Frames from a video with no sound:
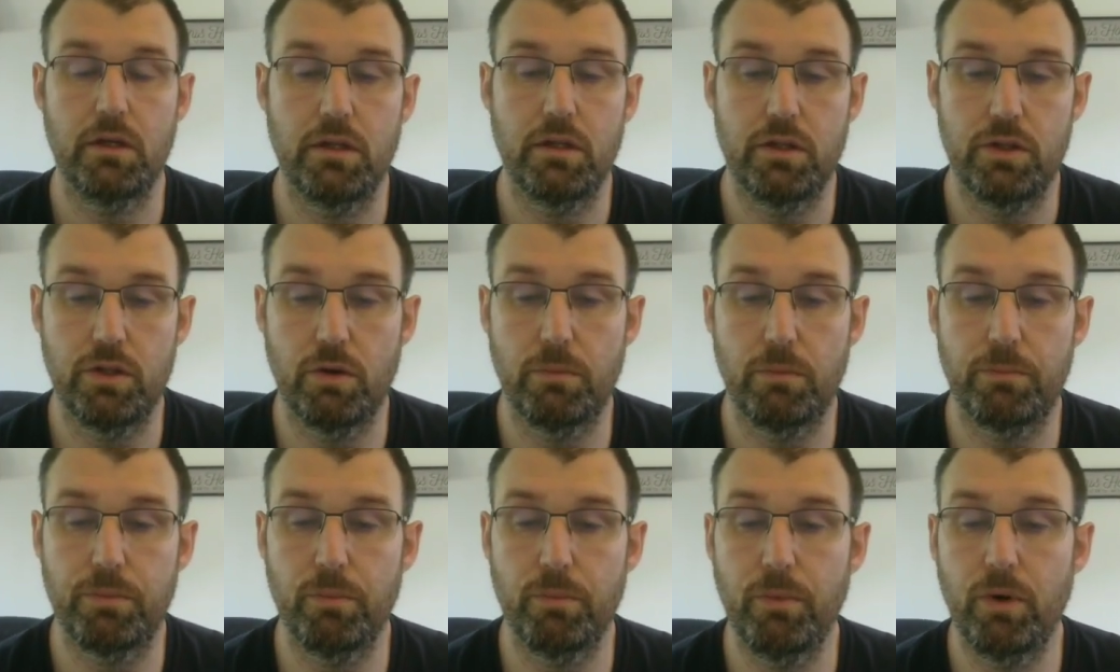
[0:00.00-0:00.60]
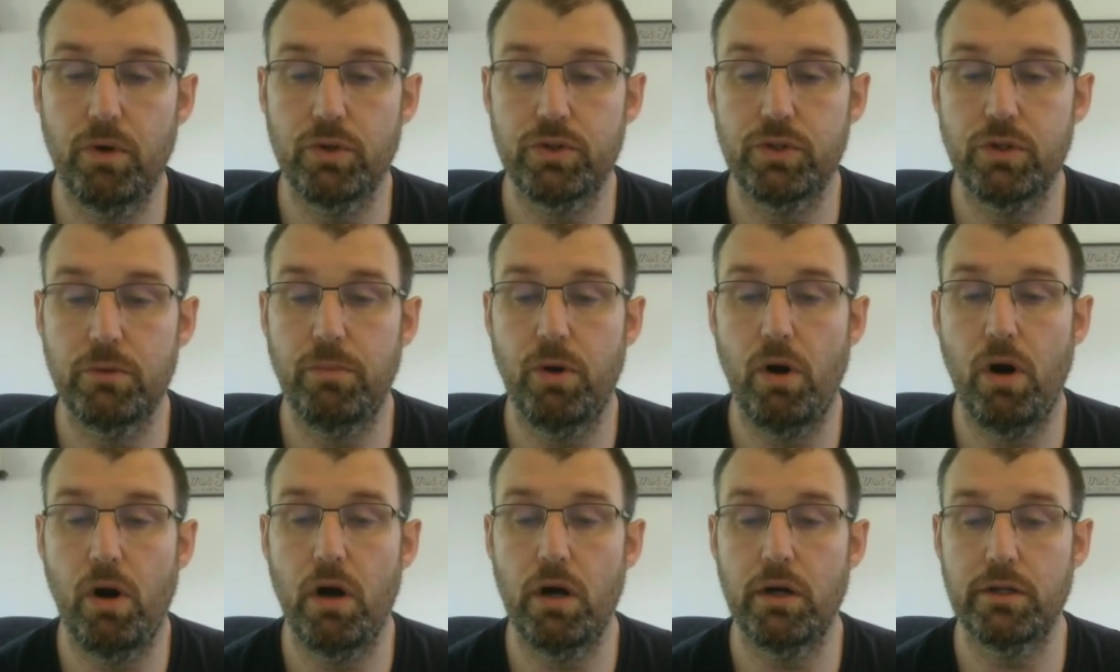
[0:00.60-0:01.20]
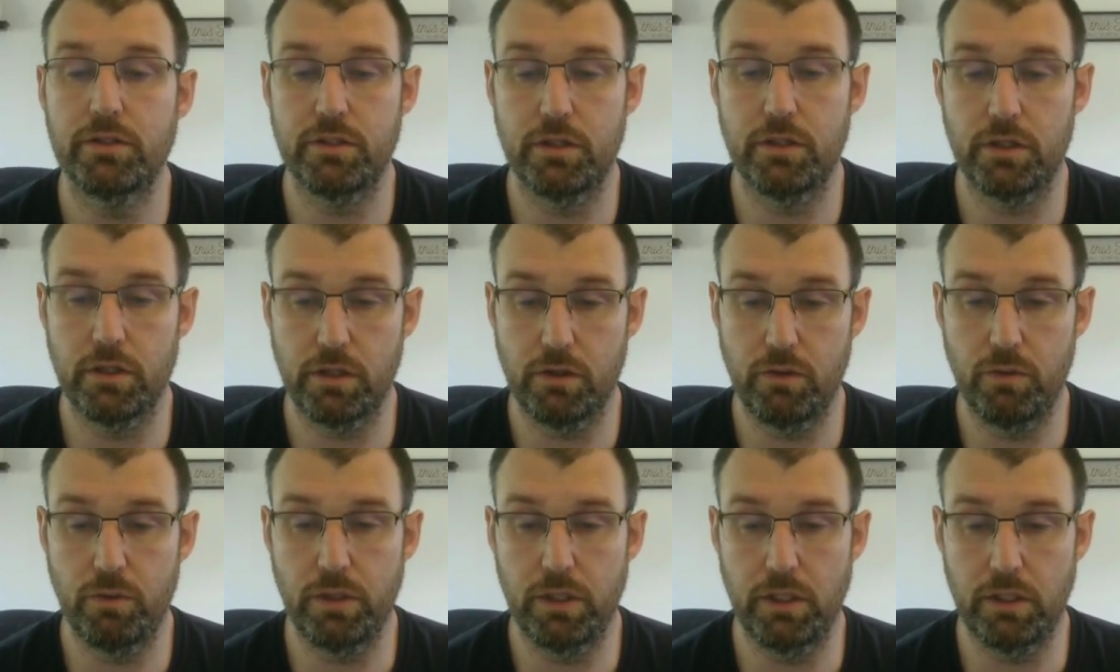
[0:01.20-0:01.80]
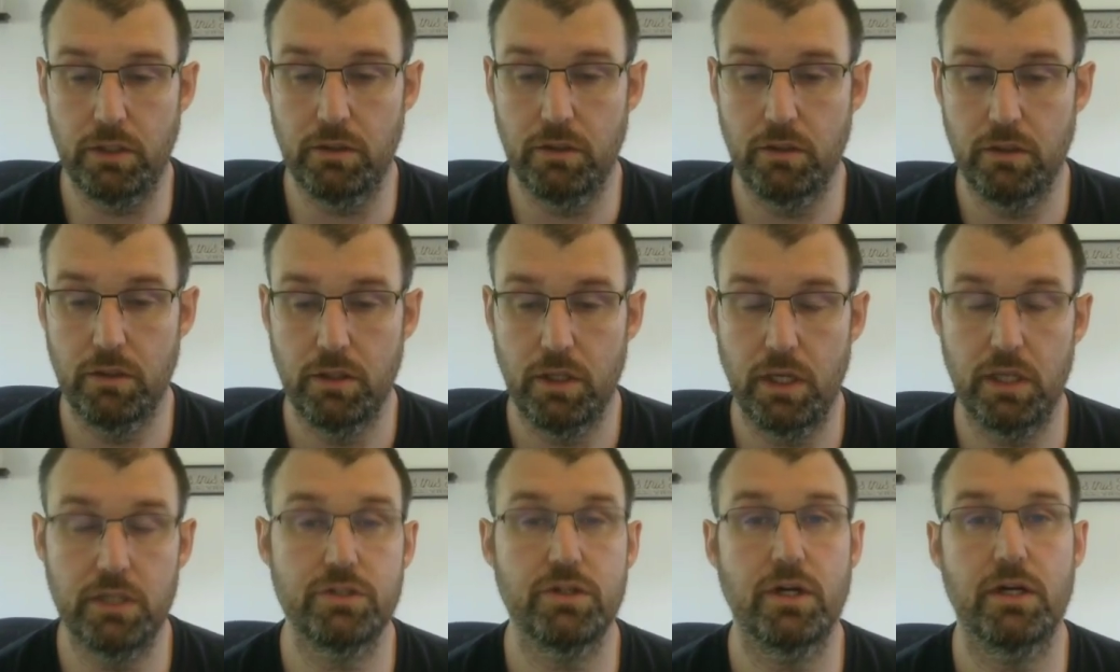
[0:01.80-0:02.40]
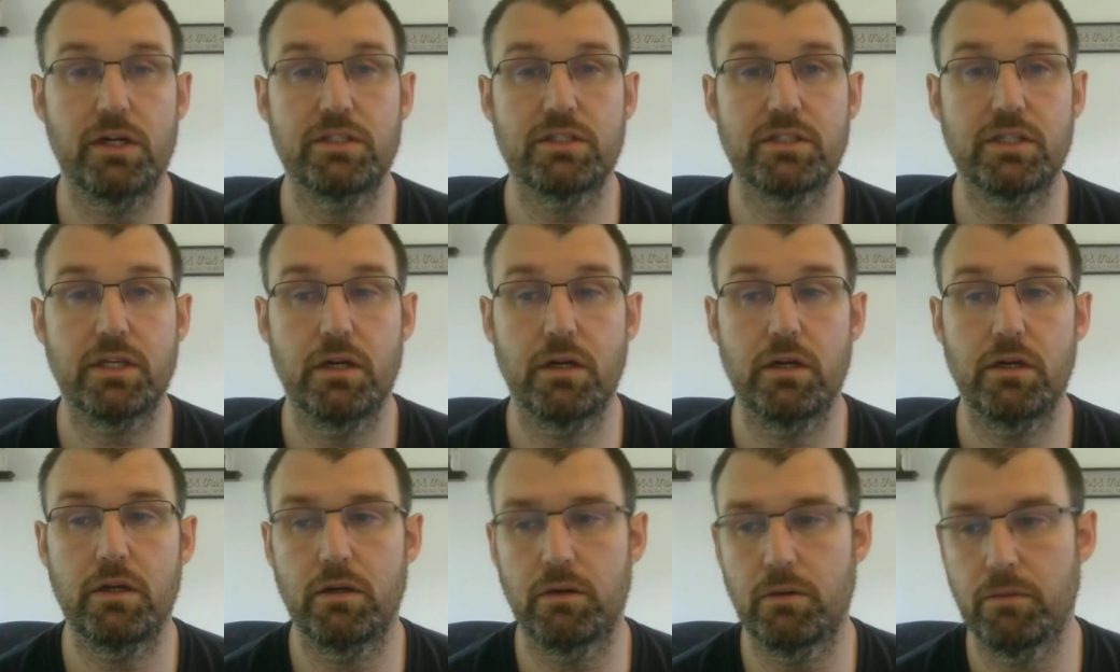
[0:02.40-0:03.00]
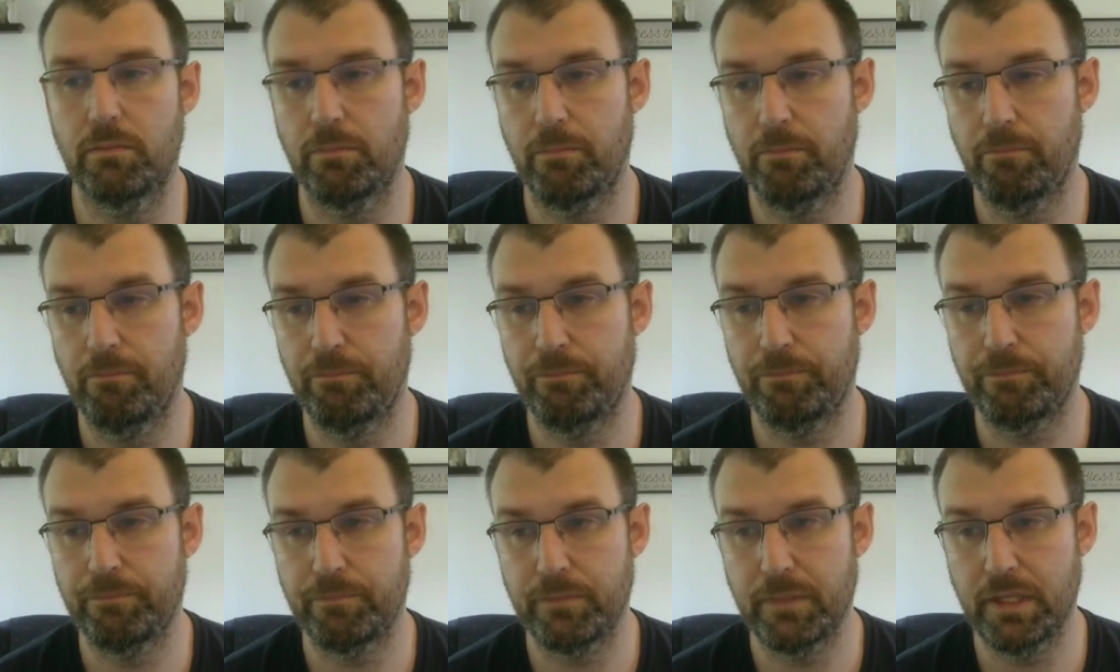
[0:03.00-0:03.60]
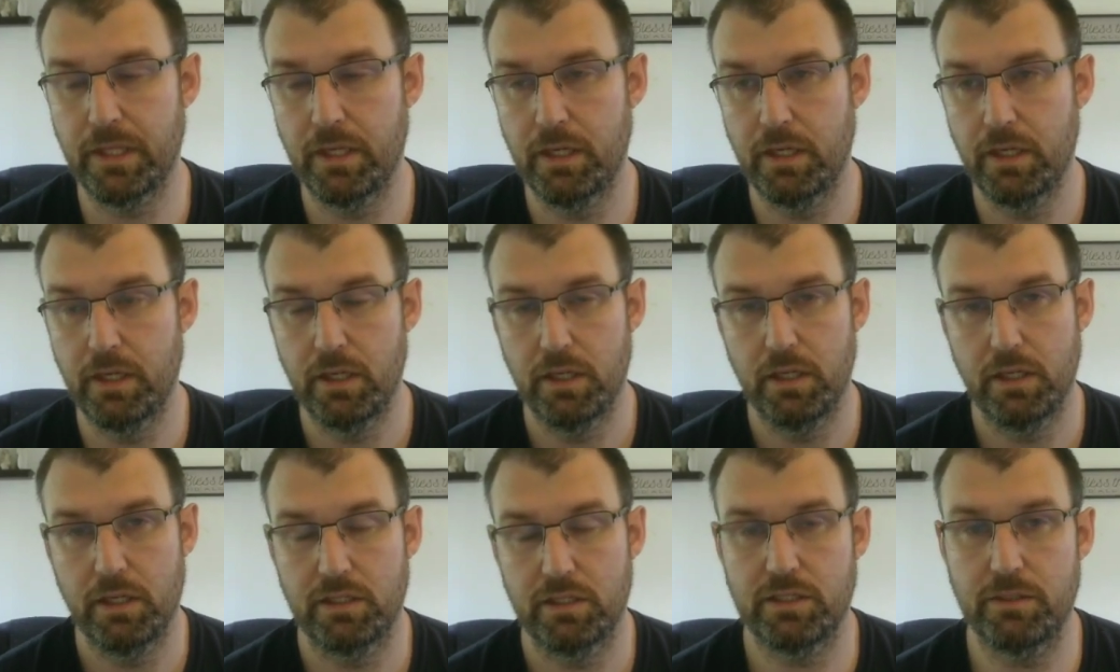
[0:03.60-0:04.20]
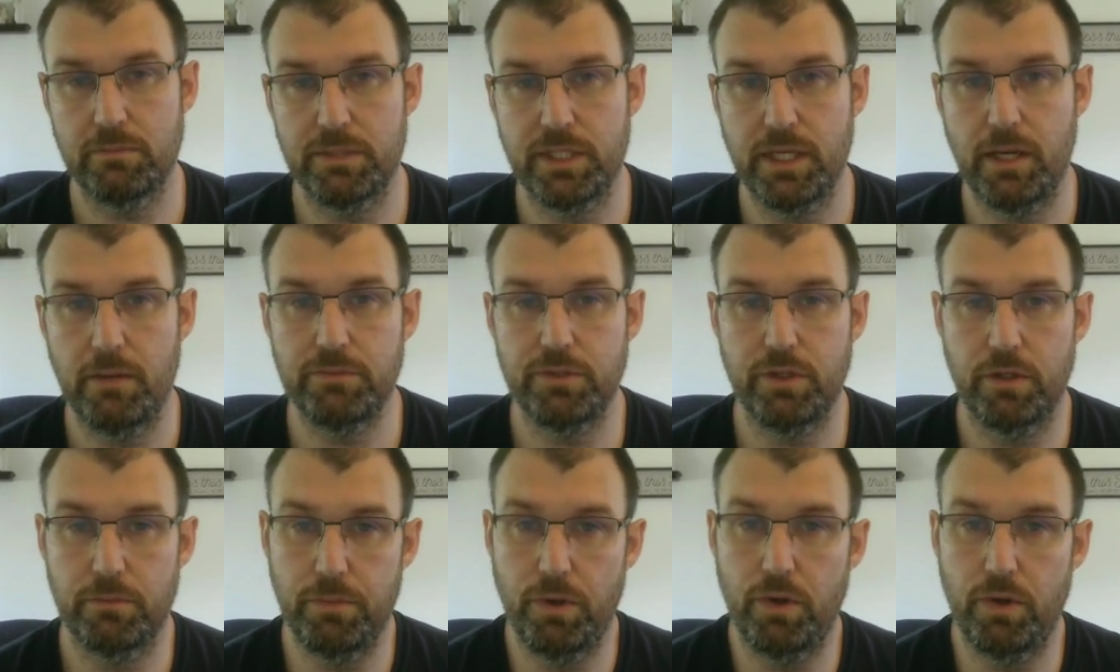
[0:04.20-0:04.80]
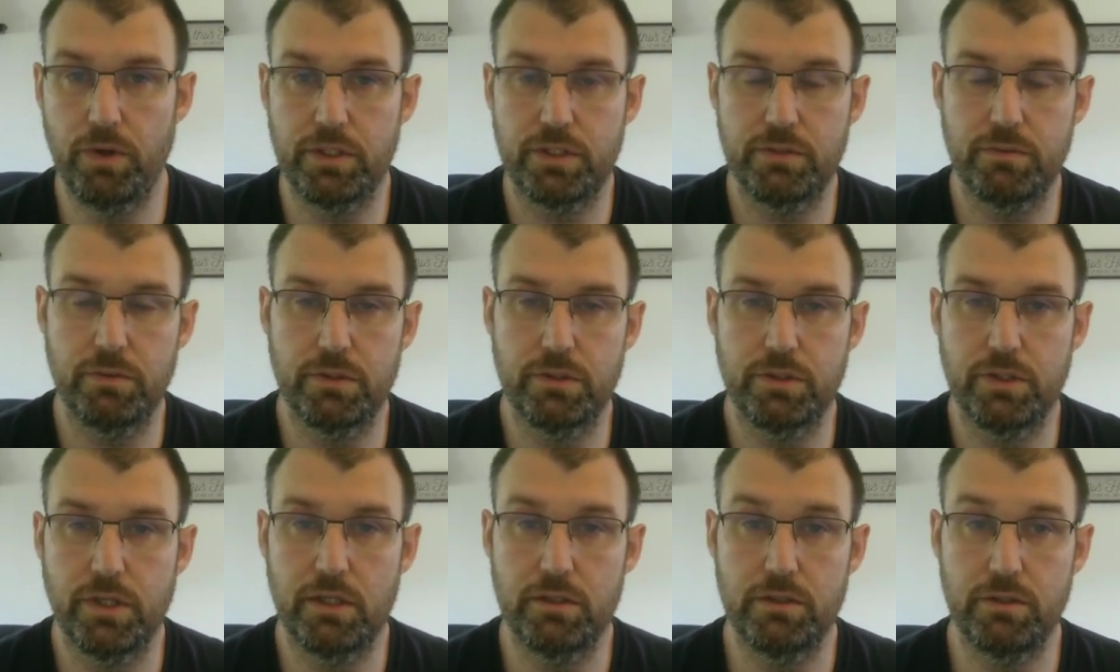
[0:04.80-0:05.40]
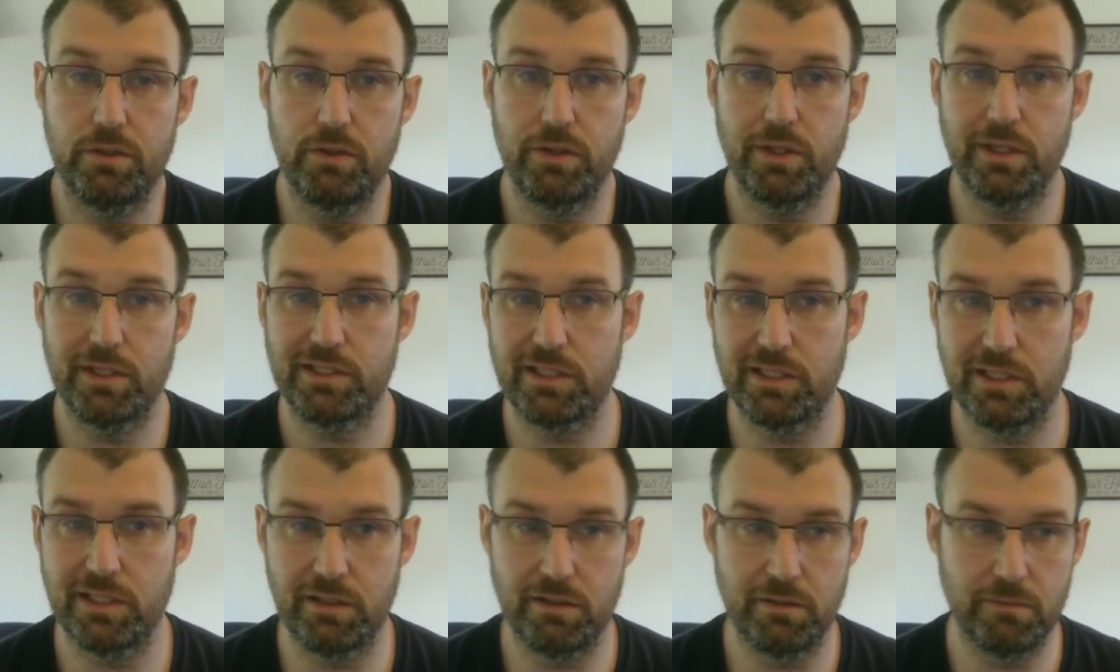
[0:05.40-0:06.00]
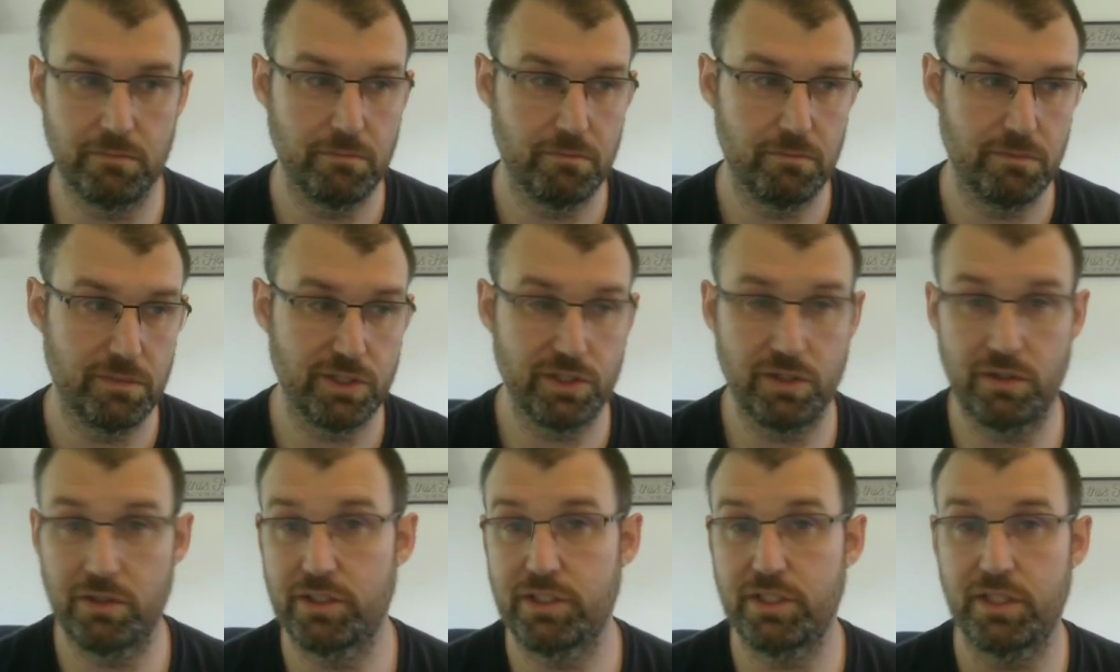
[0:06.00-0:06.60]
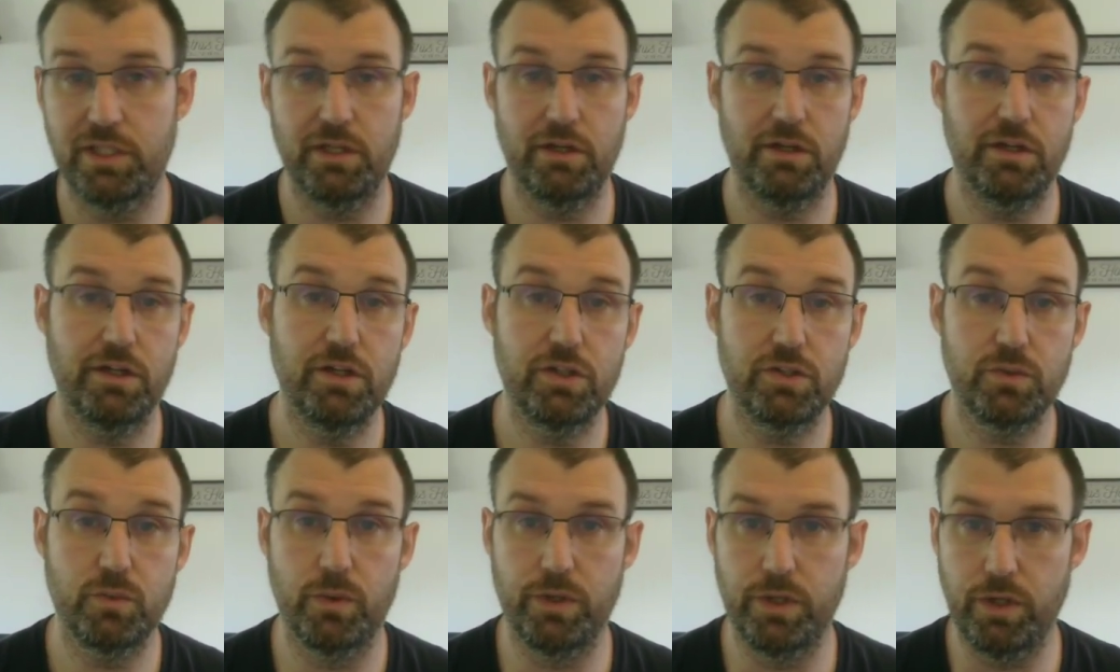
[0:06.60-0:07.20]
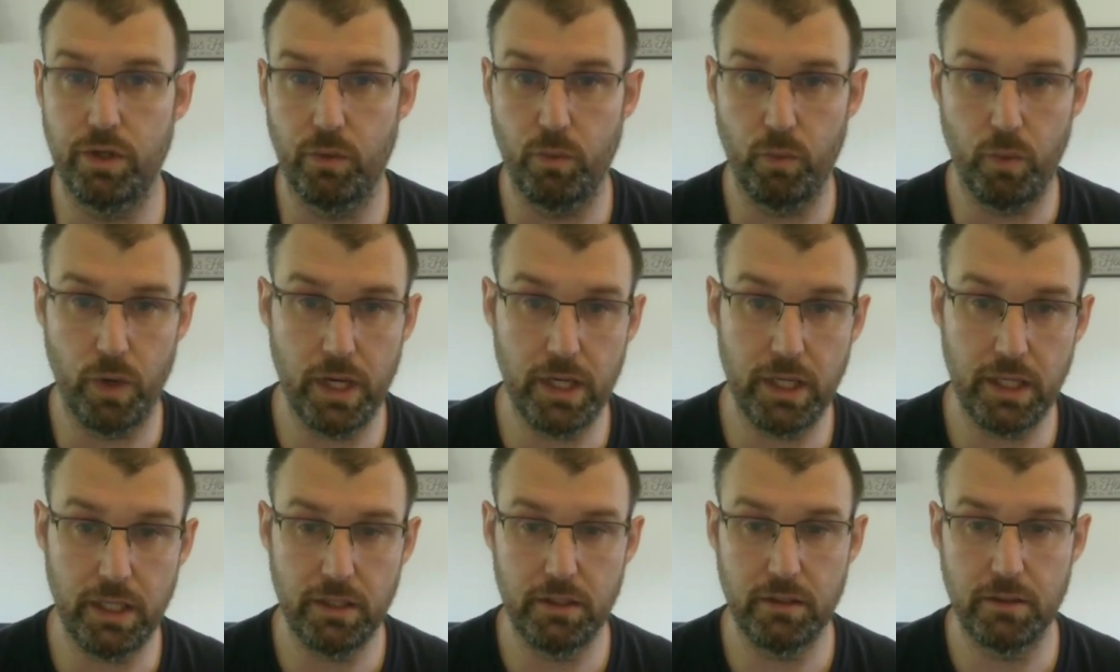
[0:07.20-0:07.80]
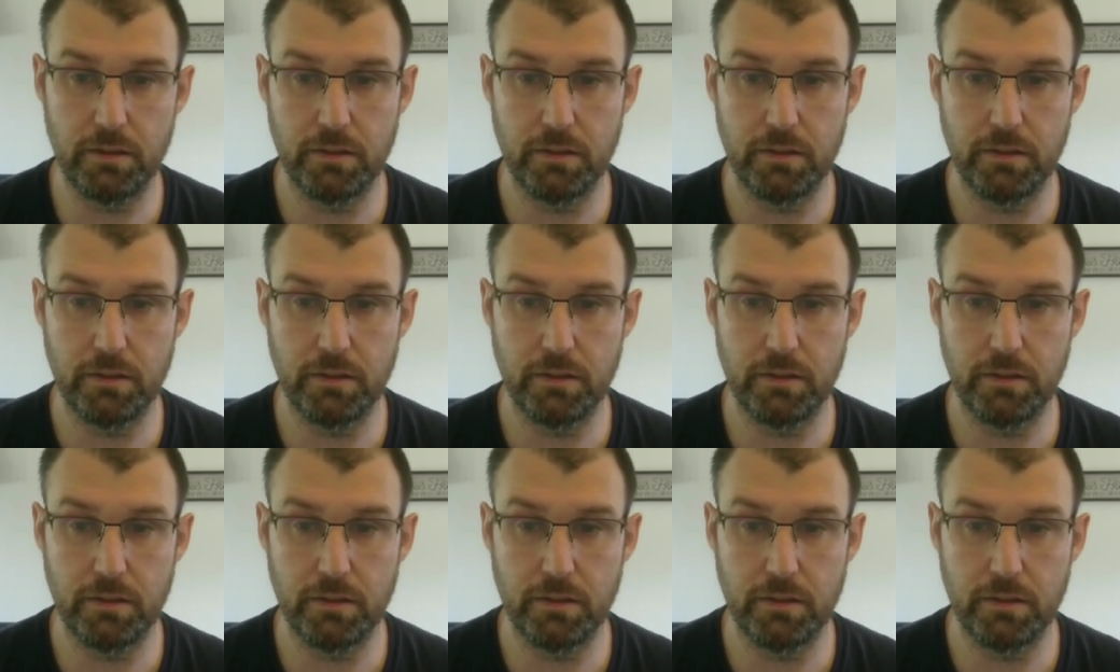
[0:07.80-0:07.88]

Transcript: They'll promote their pawn to queen and try to scare you. Sometimes your opponents will try to do this in certain scenarios when you're winning.